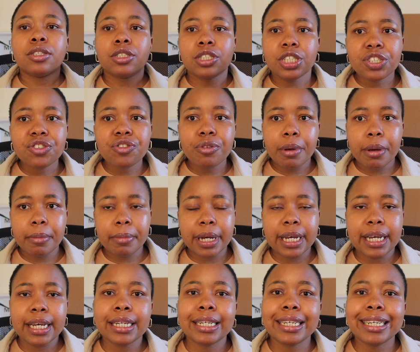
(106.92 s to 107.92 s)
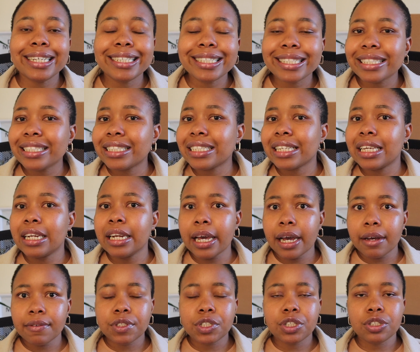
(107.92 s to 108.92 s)
So just remember, it isn't
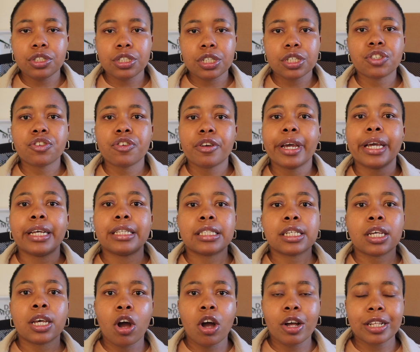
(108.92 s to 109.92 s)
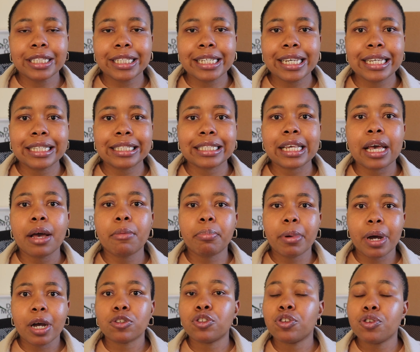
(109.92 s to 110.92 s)
enough to just create content
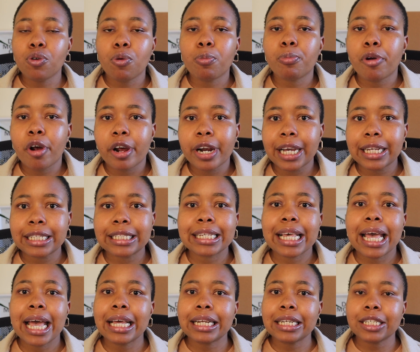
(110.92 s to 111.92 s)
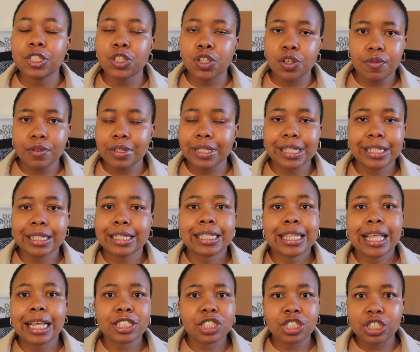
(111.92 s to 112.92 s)
about your products and services.
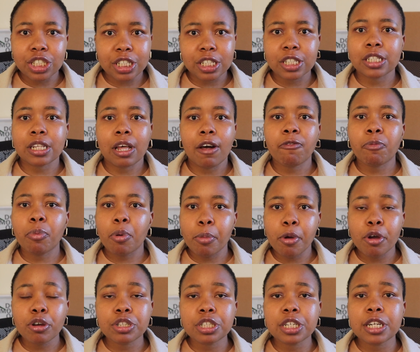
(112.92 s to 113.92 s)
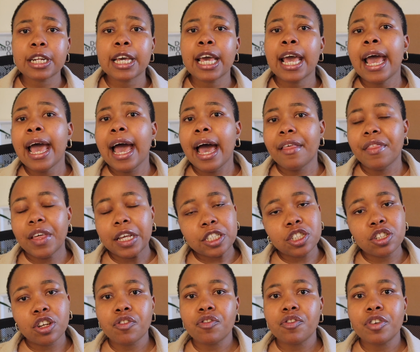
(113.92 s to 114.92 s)
That's just self-promotion, and
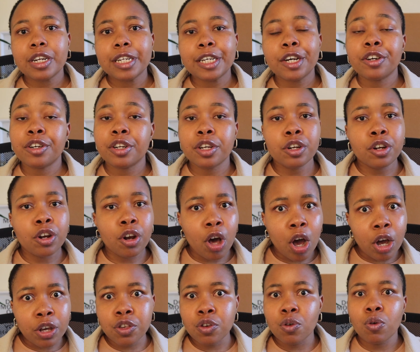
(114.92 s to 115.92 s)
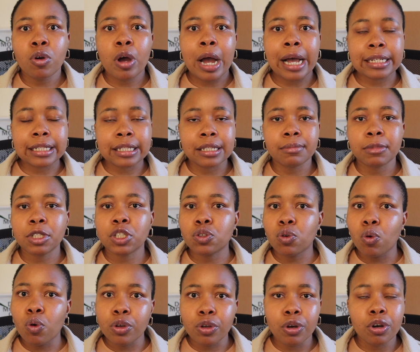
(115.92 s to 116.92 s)
that's not really going to lock your customers
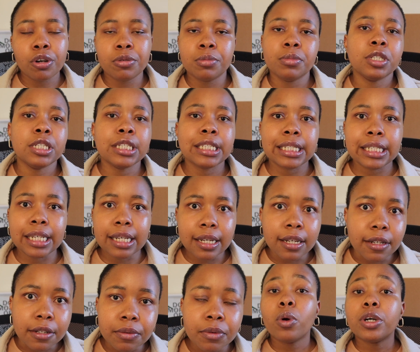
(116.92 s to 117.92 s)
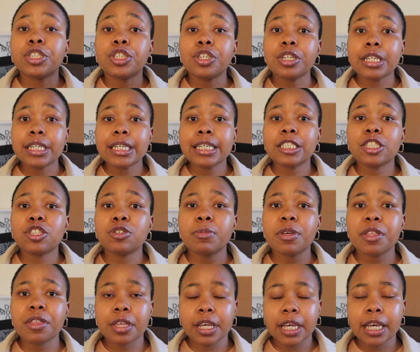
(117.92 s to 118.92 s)
or your community in. What you need to
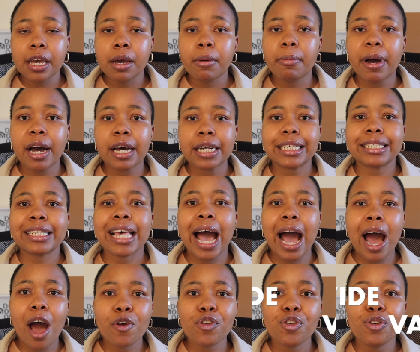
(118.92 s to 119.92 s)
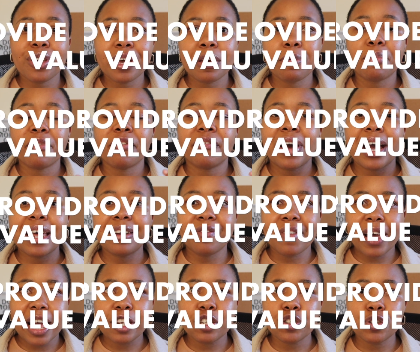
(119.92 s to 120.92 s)
be thinking about is how you can provide
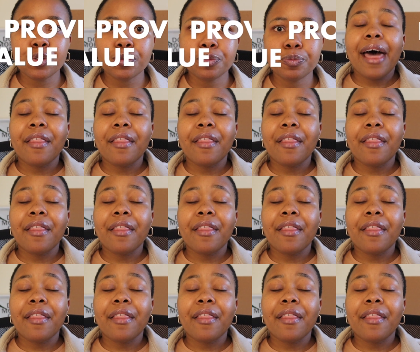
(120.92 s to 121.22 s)
value.